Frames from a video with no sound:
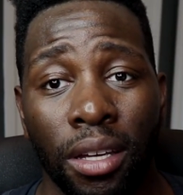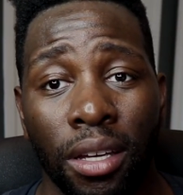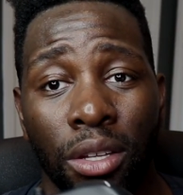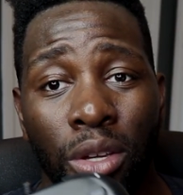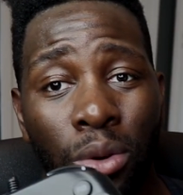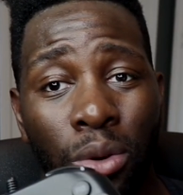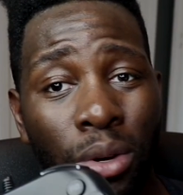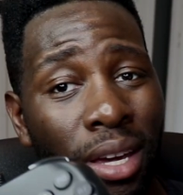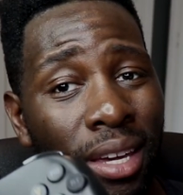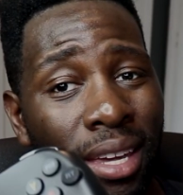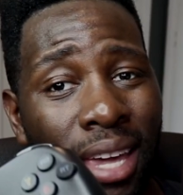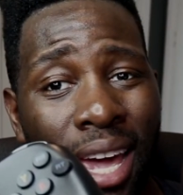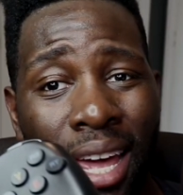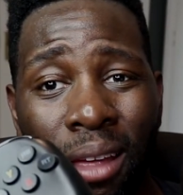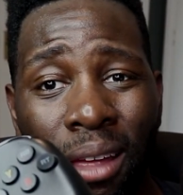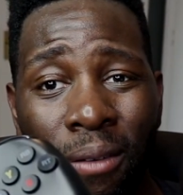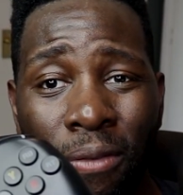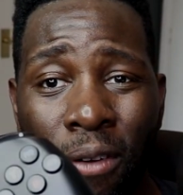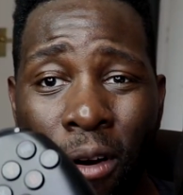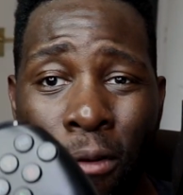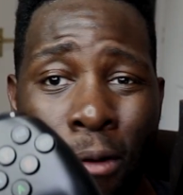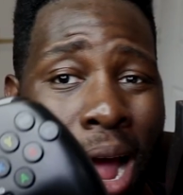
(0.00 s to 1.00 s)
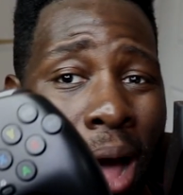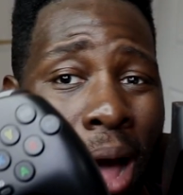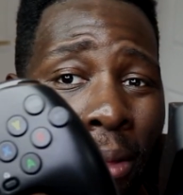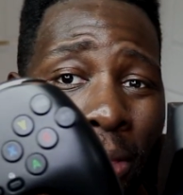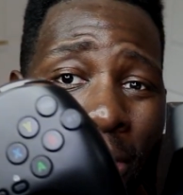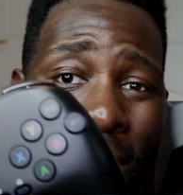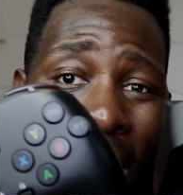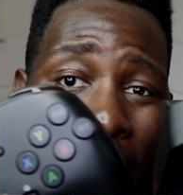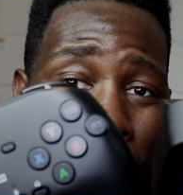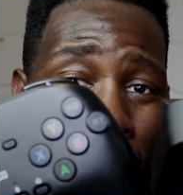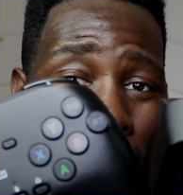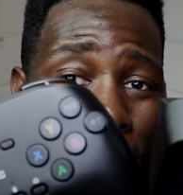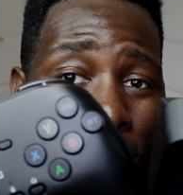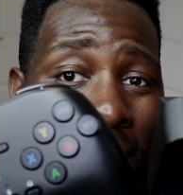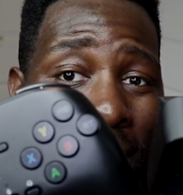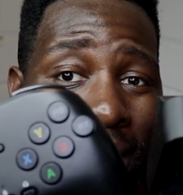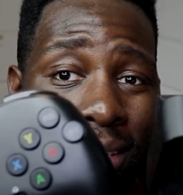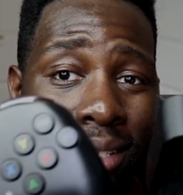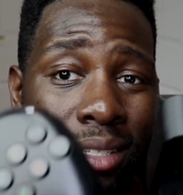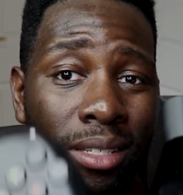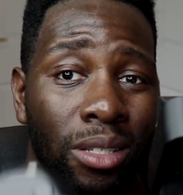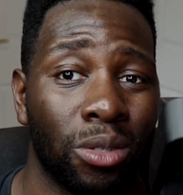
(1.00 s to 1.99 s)
You can get it for around that
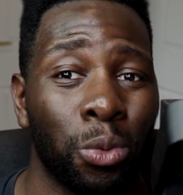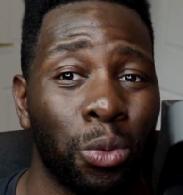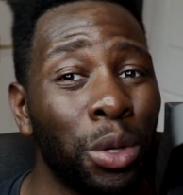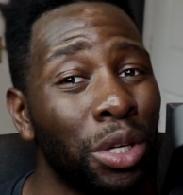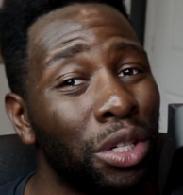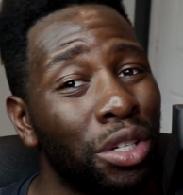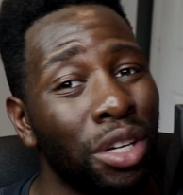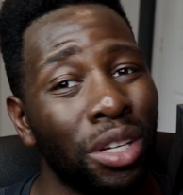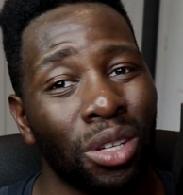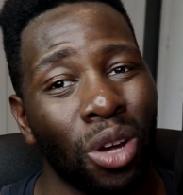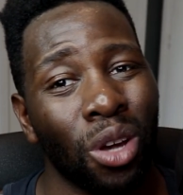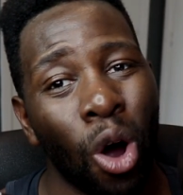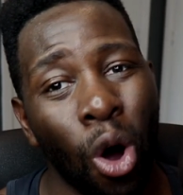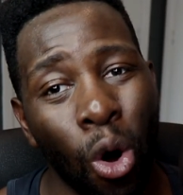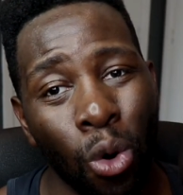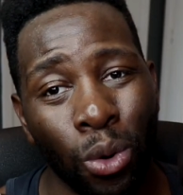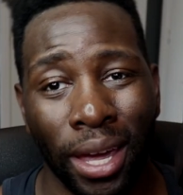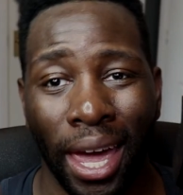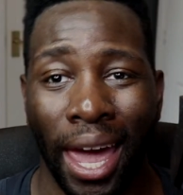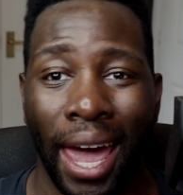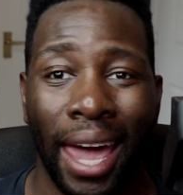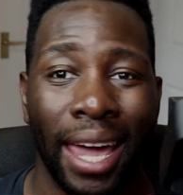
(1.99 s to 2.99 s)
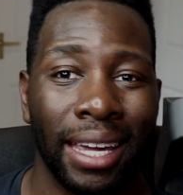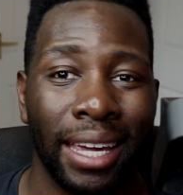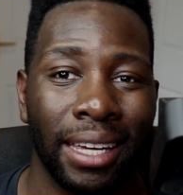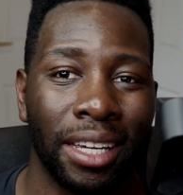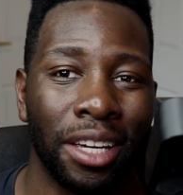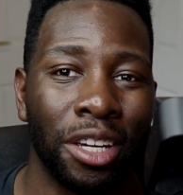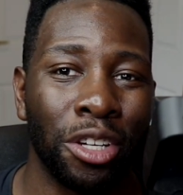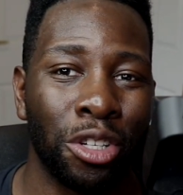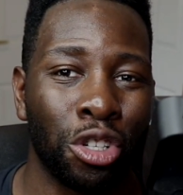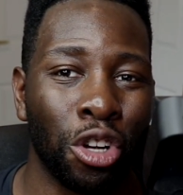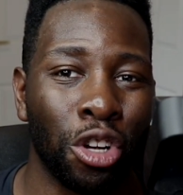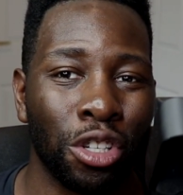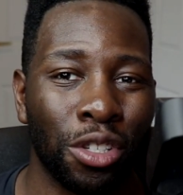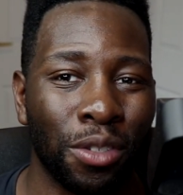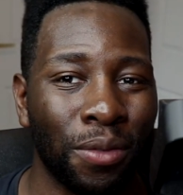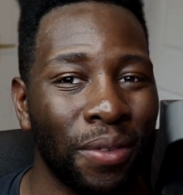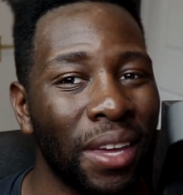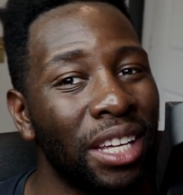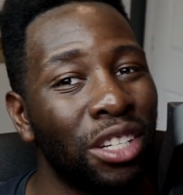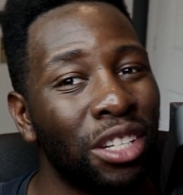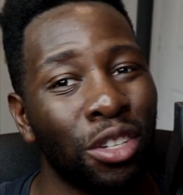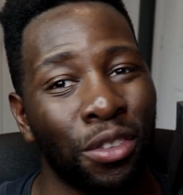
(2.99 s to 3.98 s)
price, which is okay. It
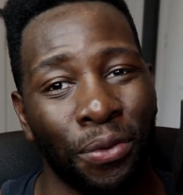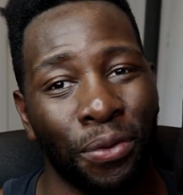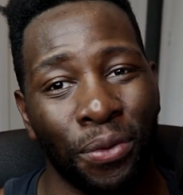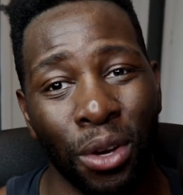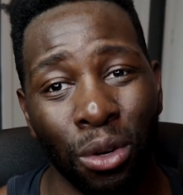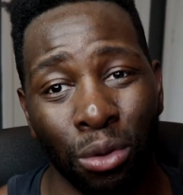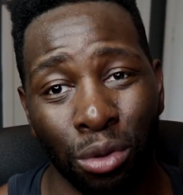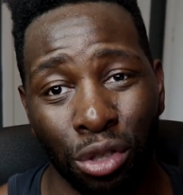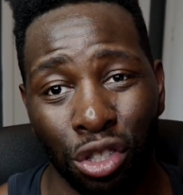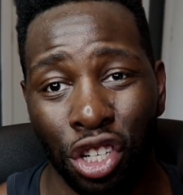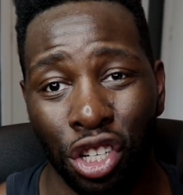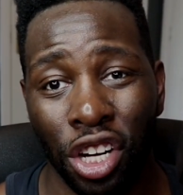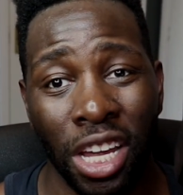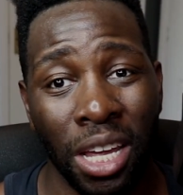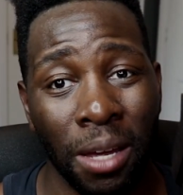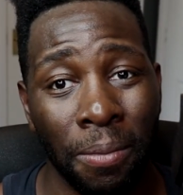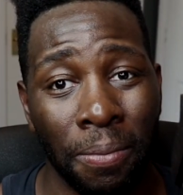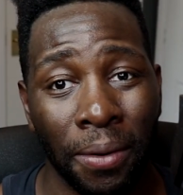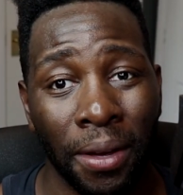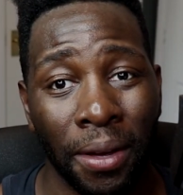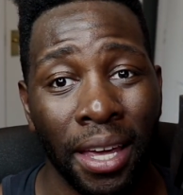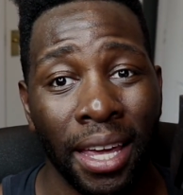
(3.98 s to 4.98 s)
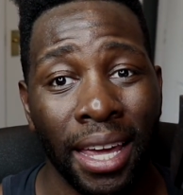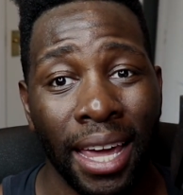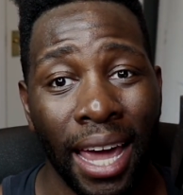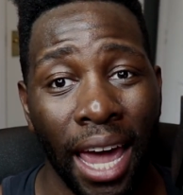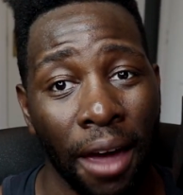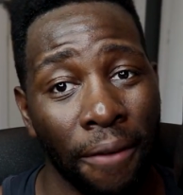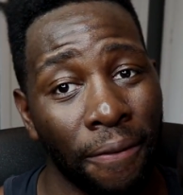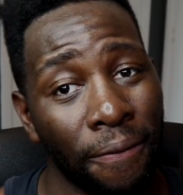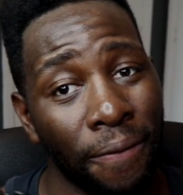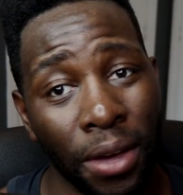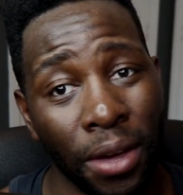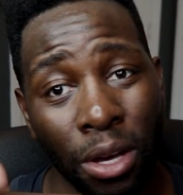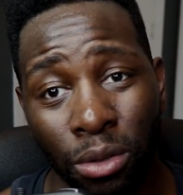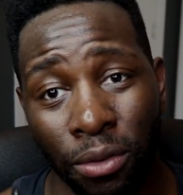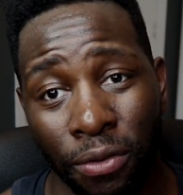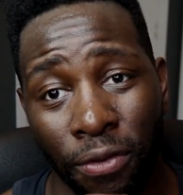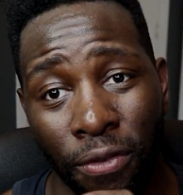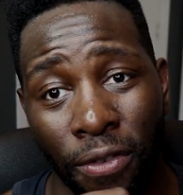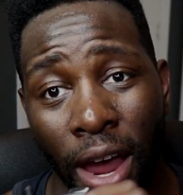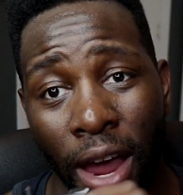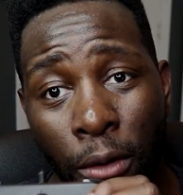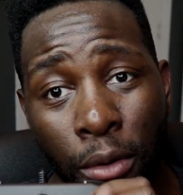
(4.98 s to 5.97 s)
just feels cheap. It feels
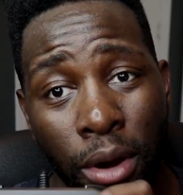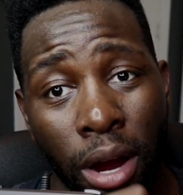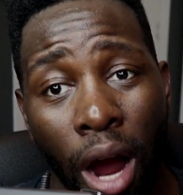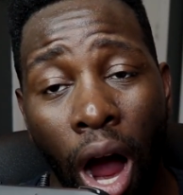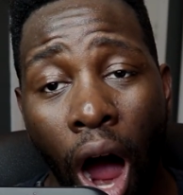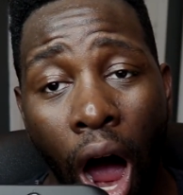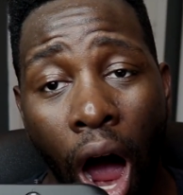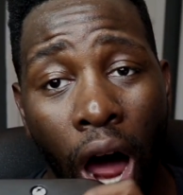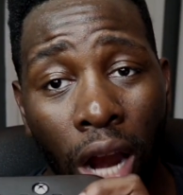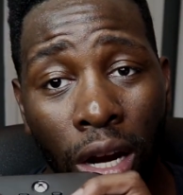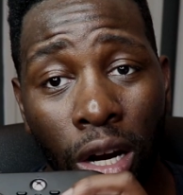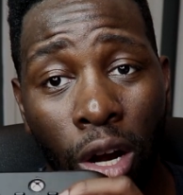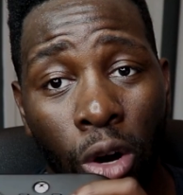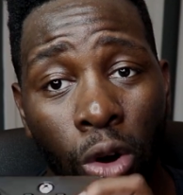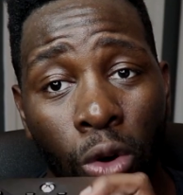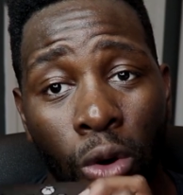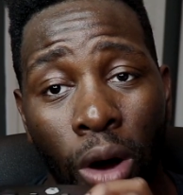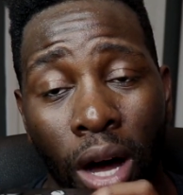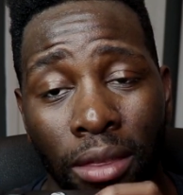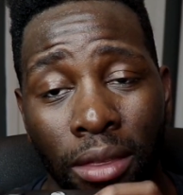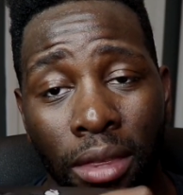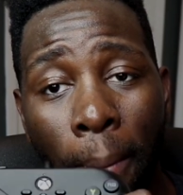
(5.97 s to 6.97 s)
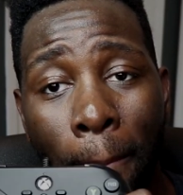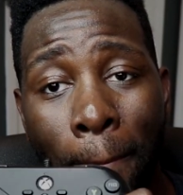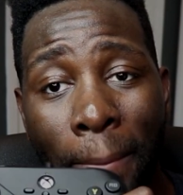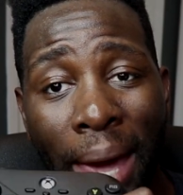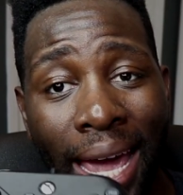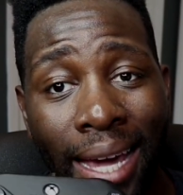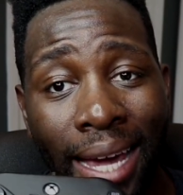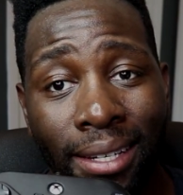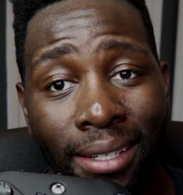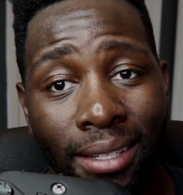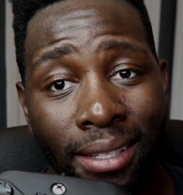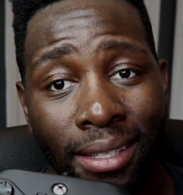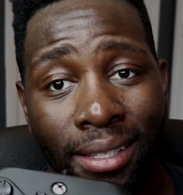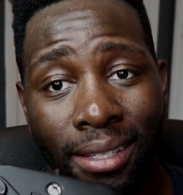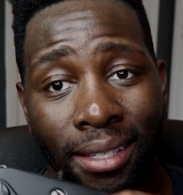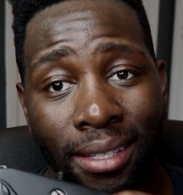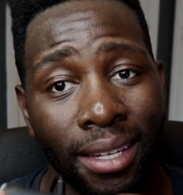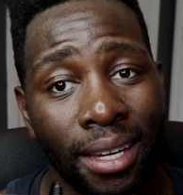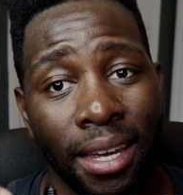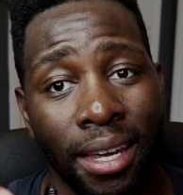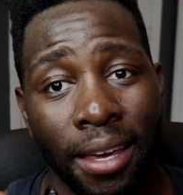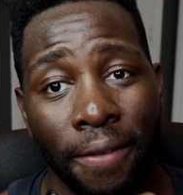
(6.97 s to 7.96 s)
very hollow on the base.
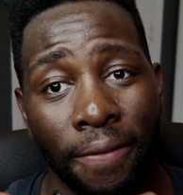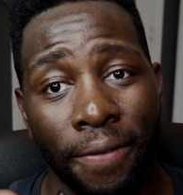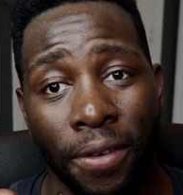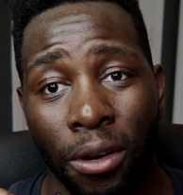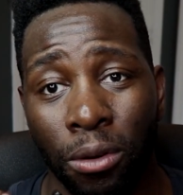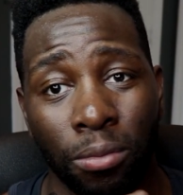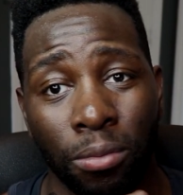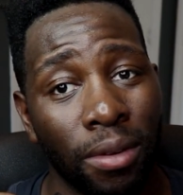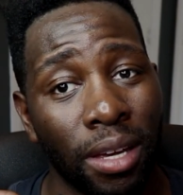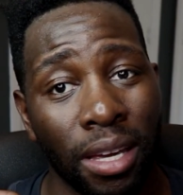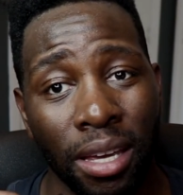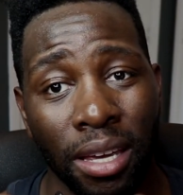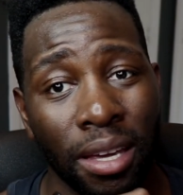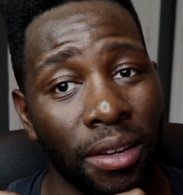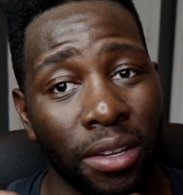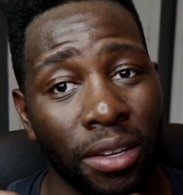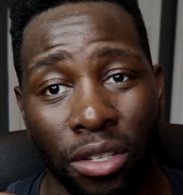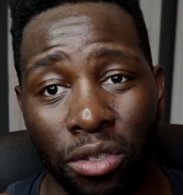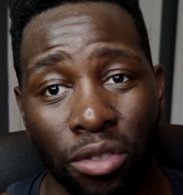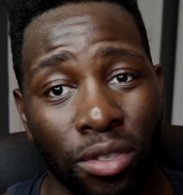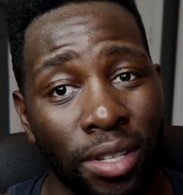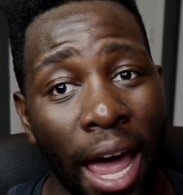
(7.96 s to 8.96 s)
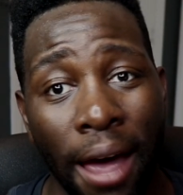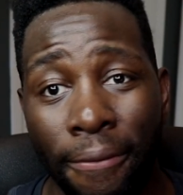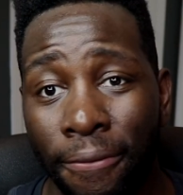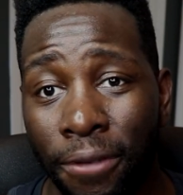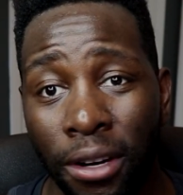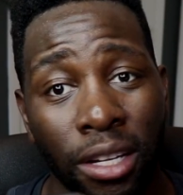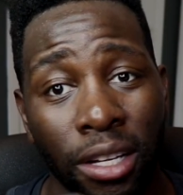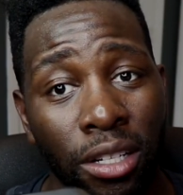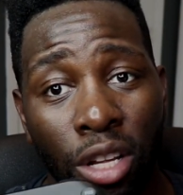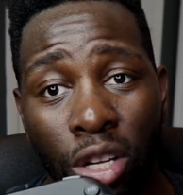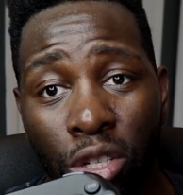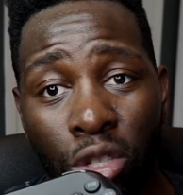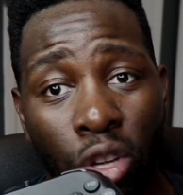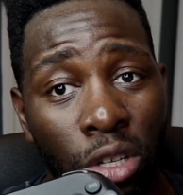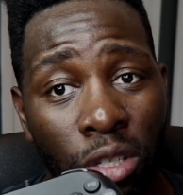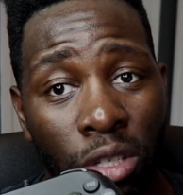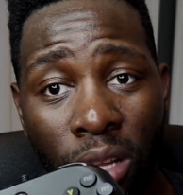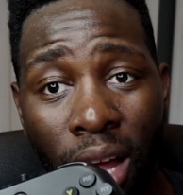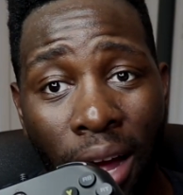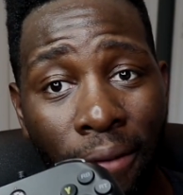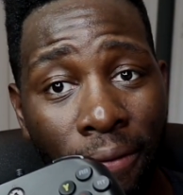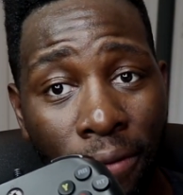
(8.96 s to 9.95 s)
it definitely
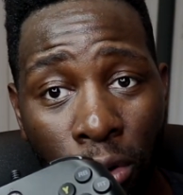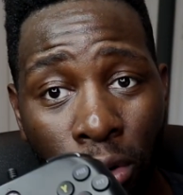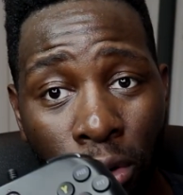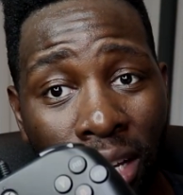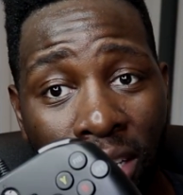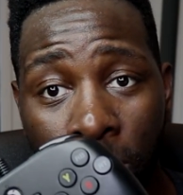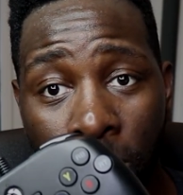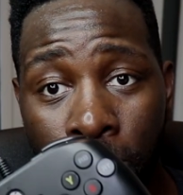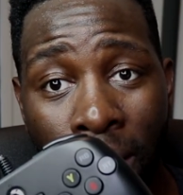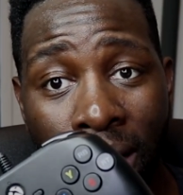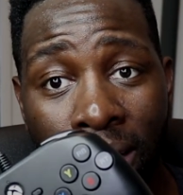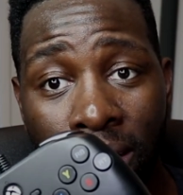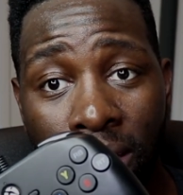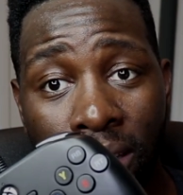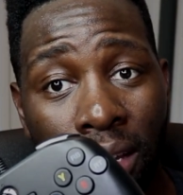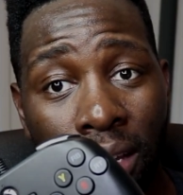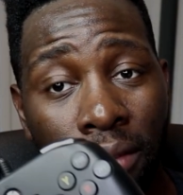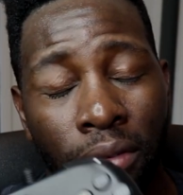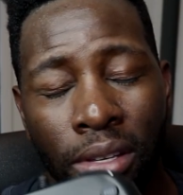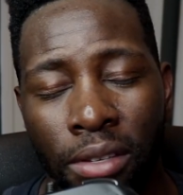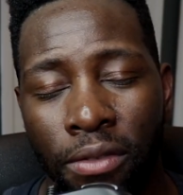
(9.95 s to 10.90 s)
does not feel expensive.